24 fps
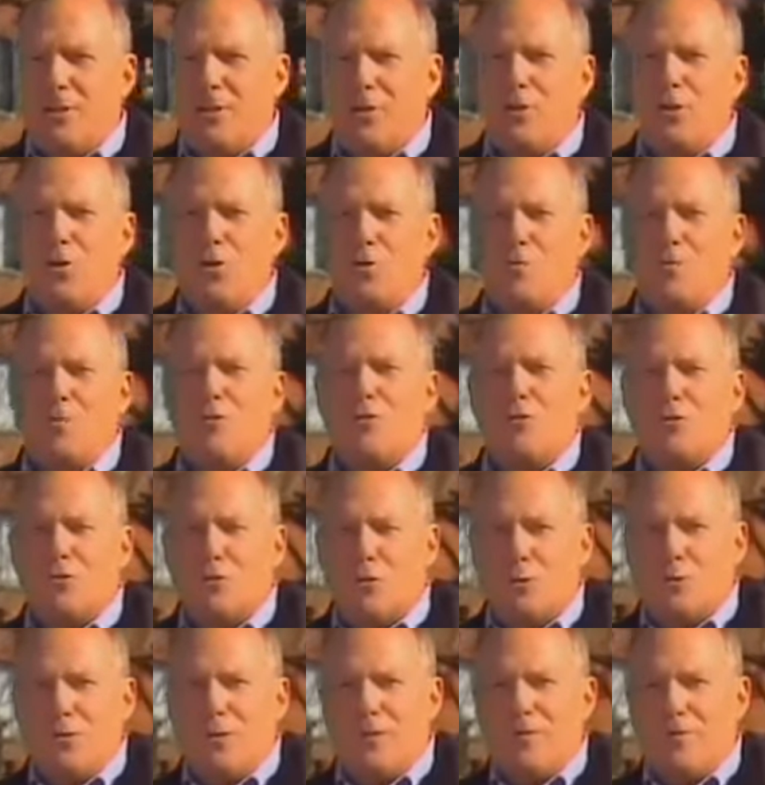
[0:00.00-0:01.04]
her home
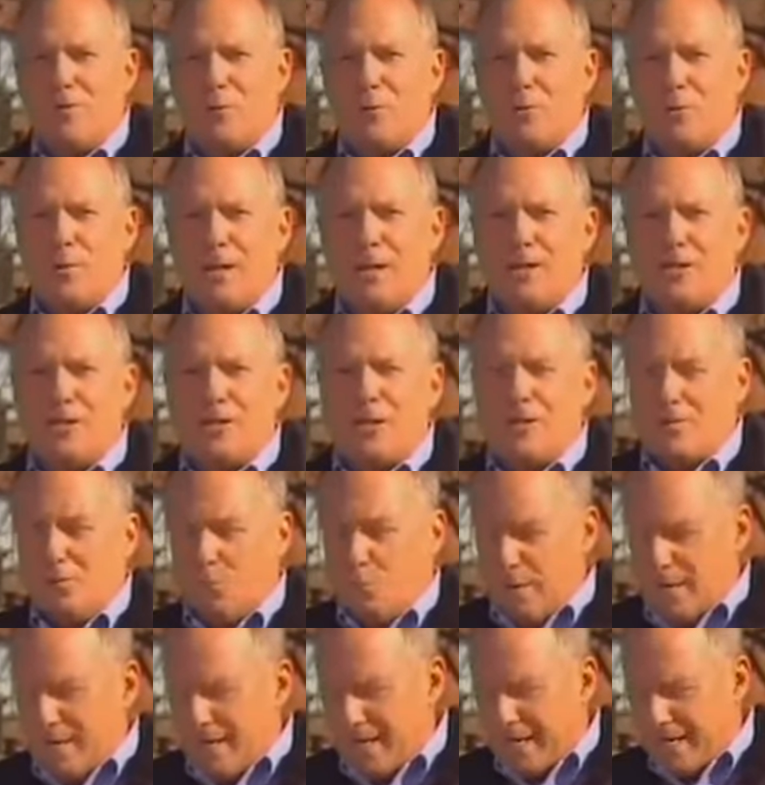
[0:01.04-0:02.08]
shortly for the rest of the
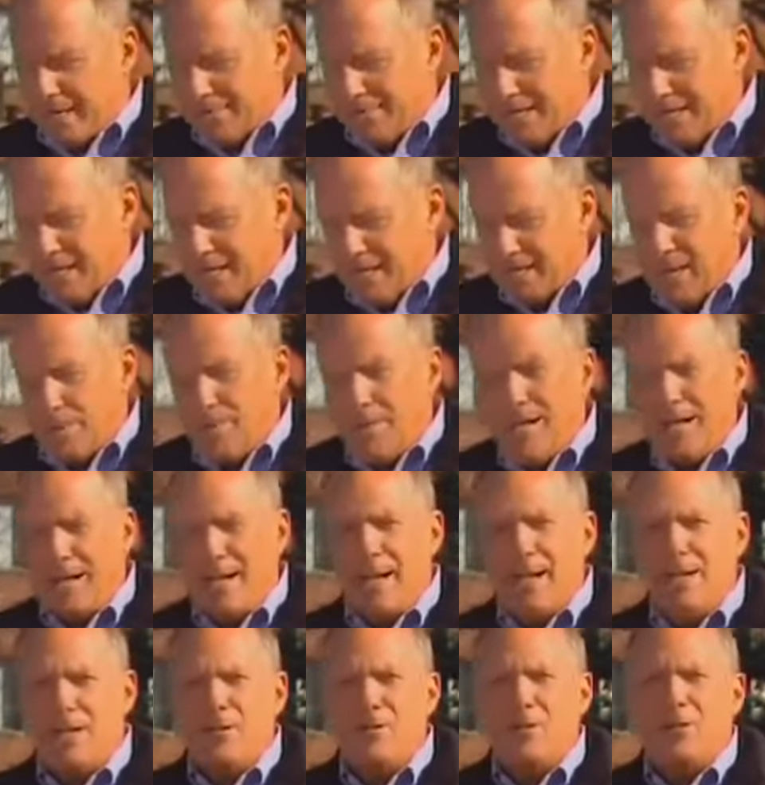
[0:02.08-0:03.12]
weekend. Now,
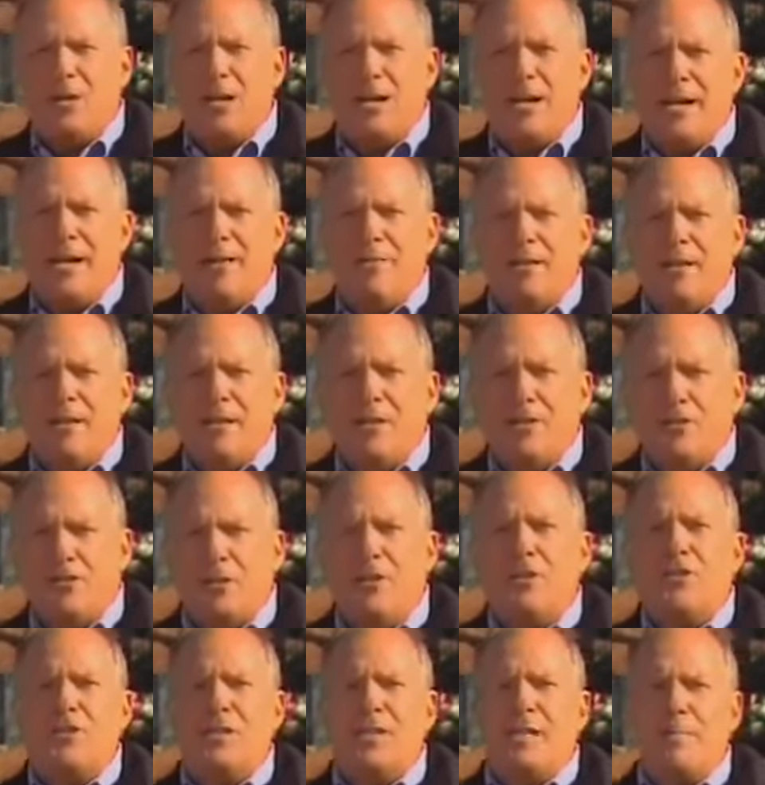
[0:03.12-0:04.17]
back out here live,
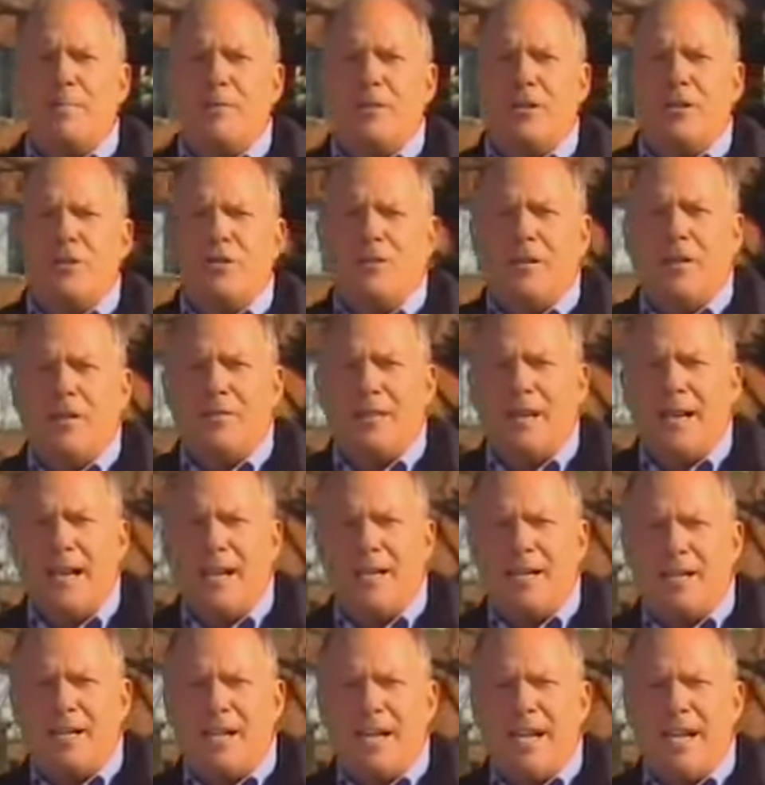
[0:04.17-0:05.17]
Cincinnati police say they had a